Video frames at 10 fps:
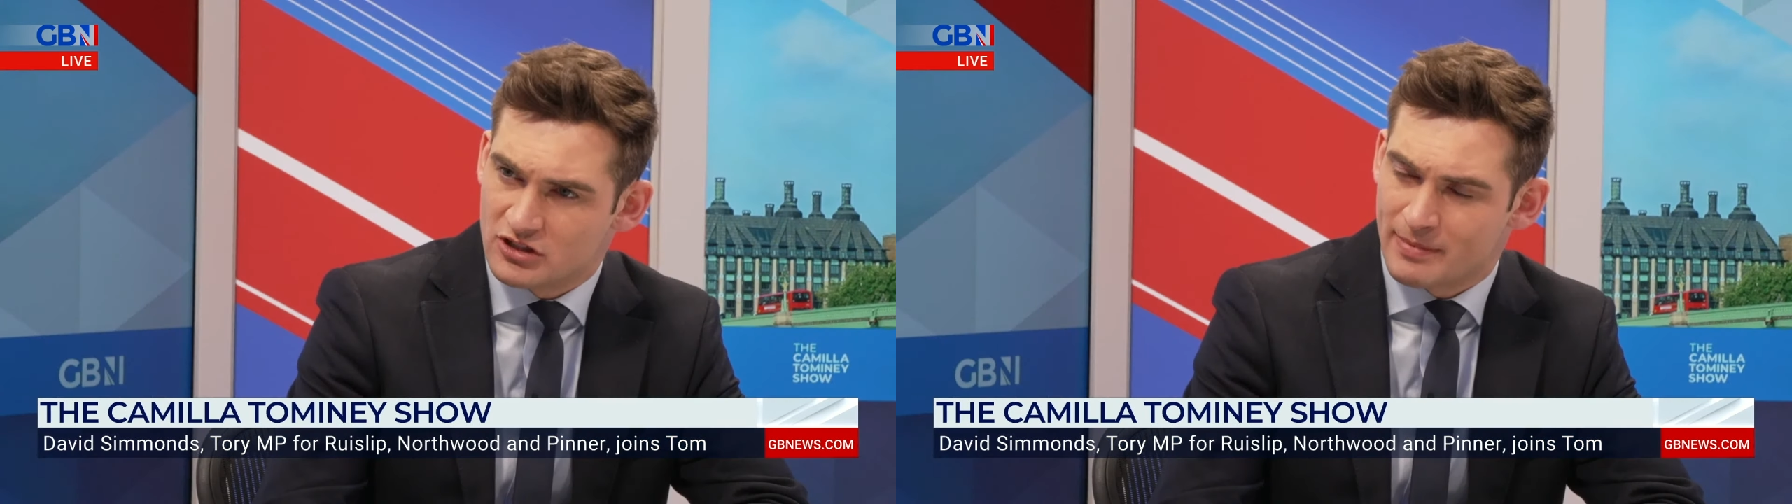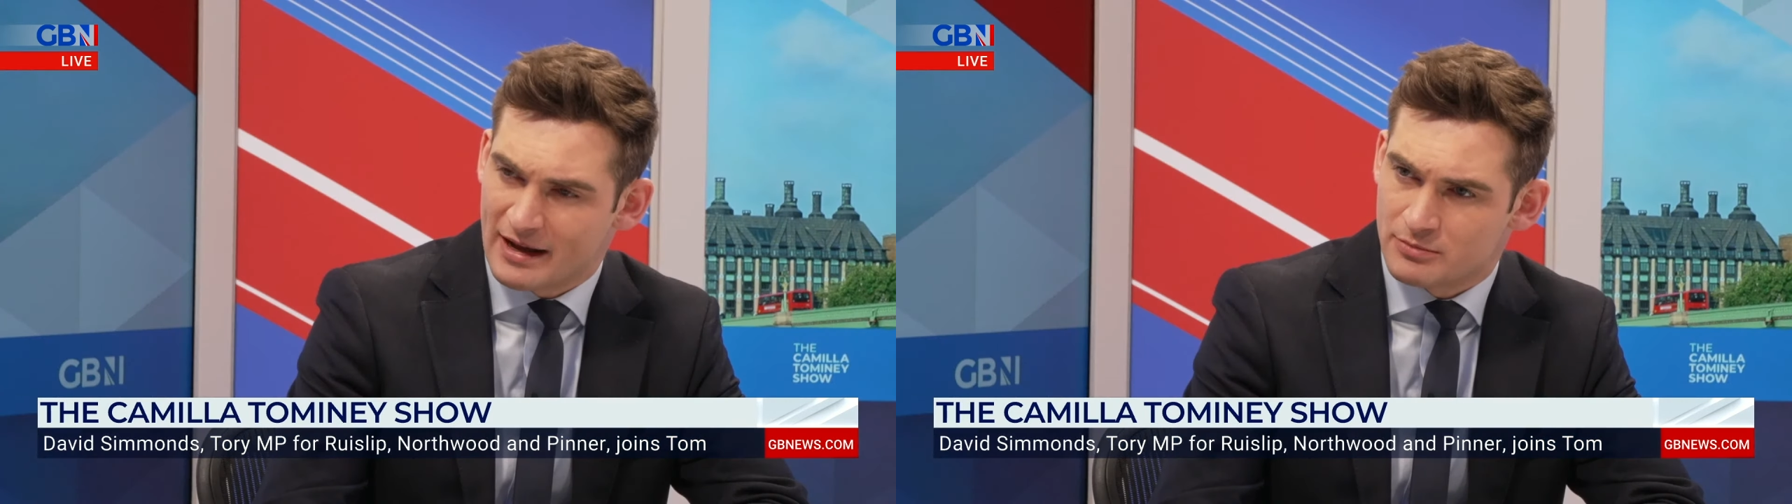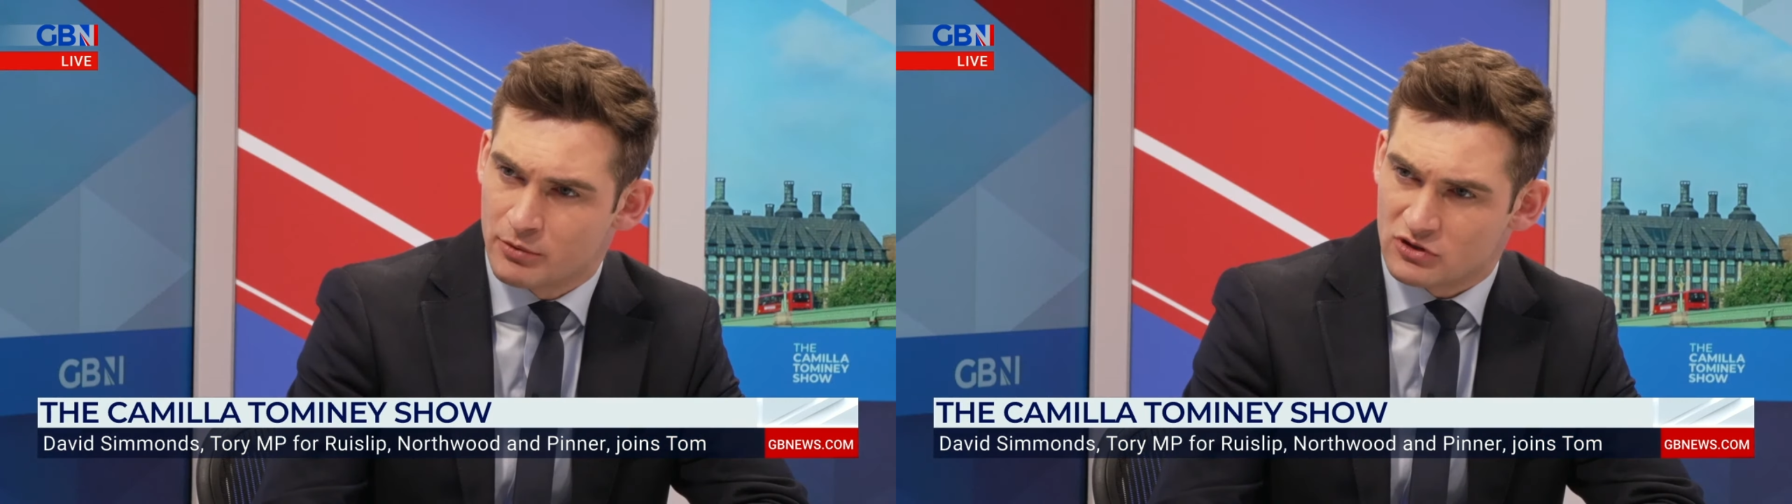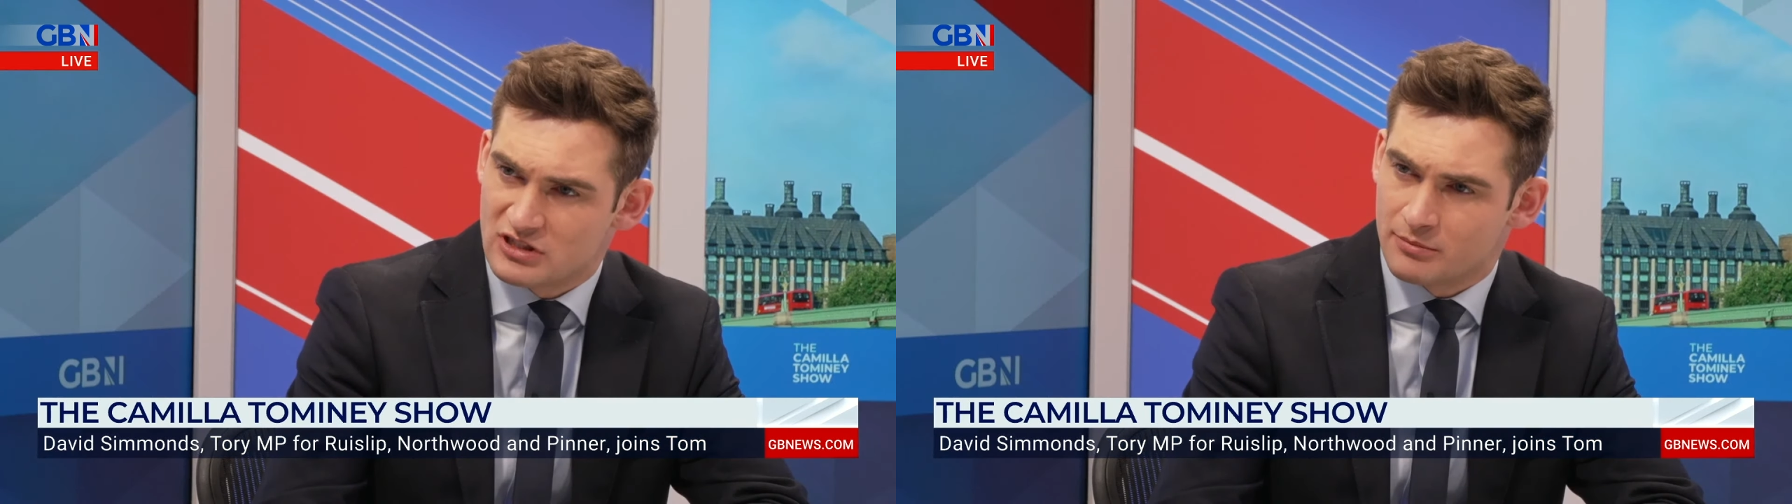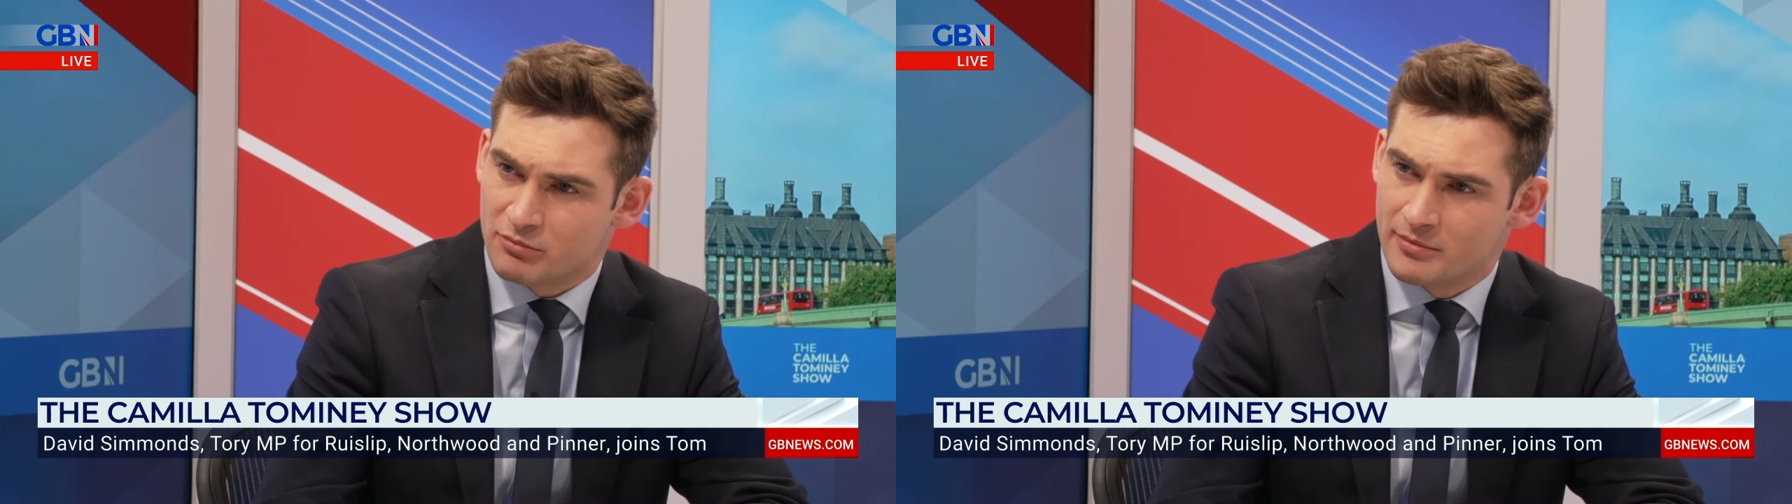over the
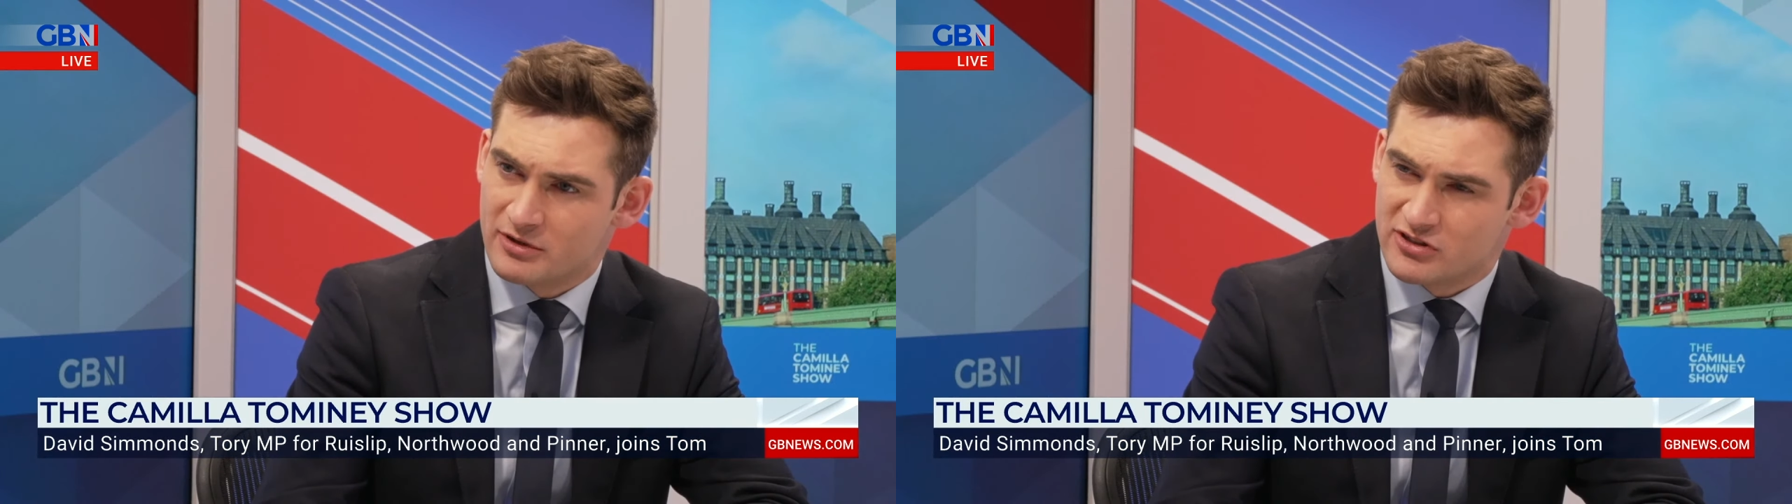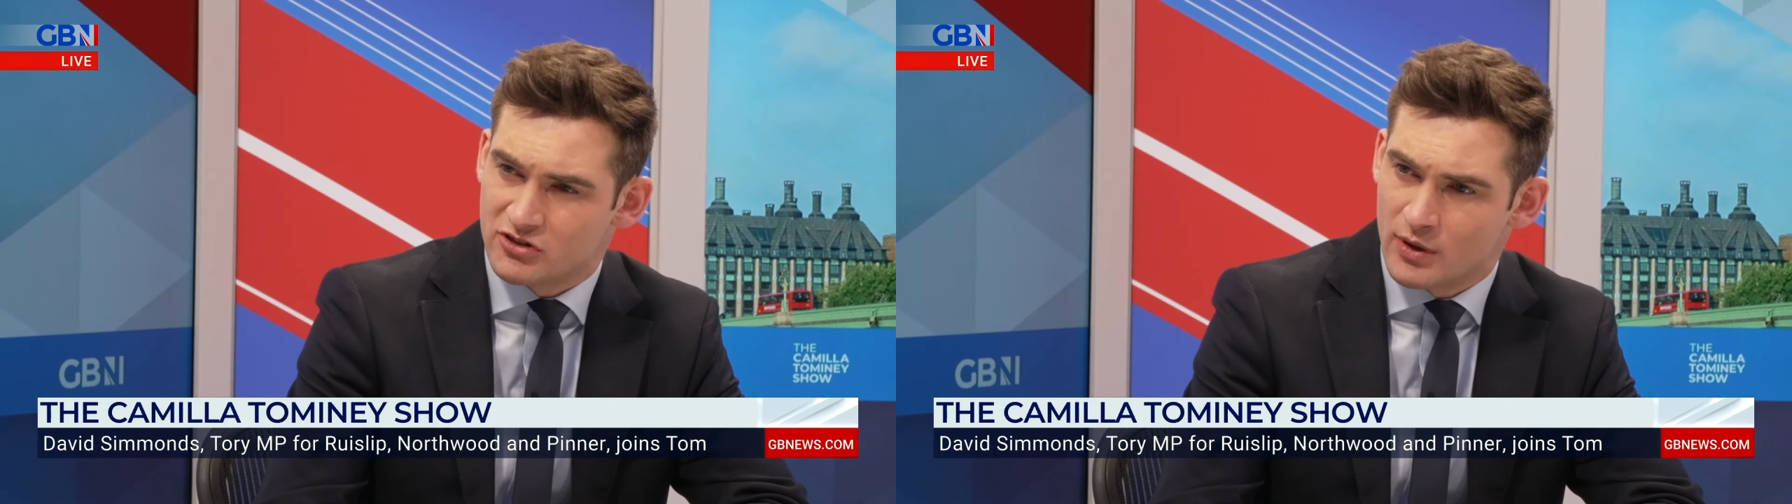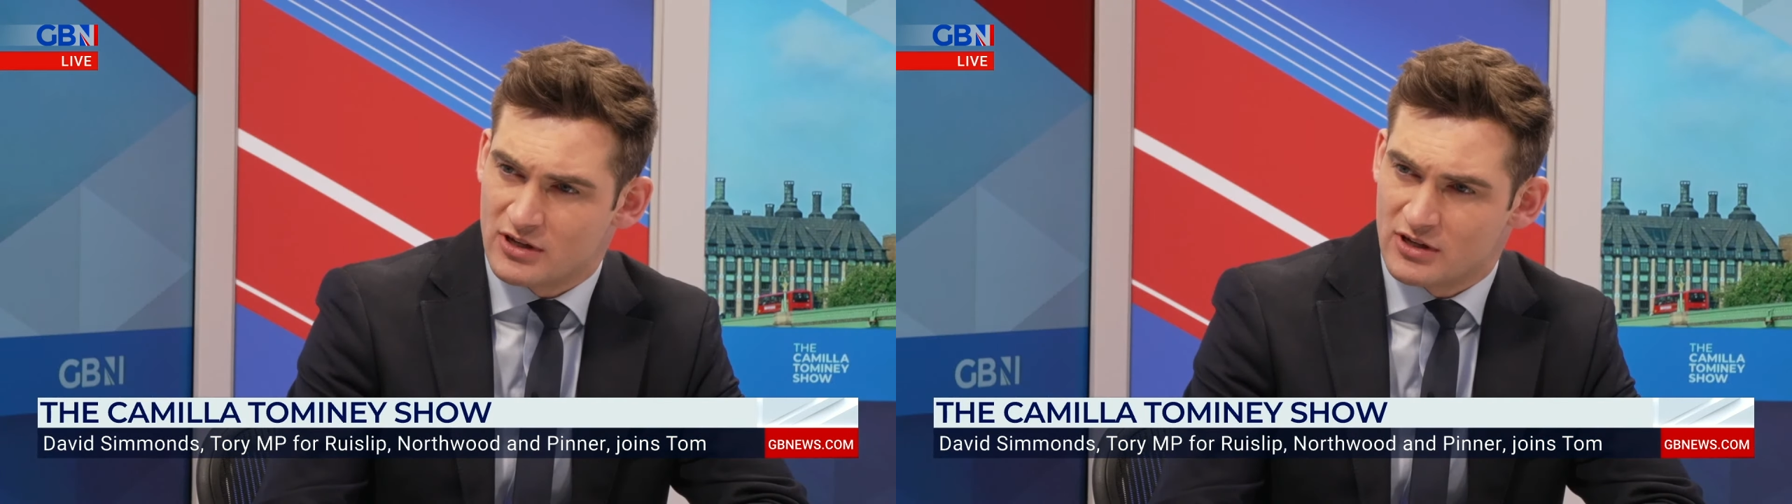dispatch boxes at Prime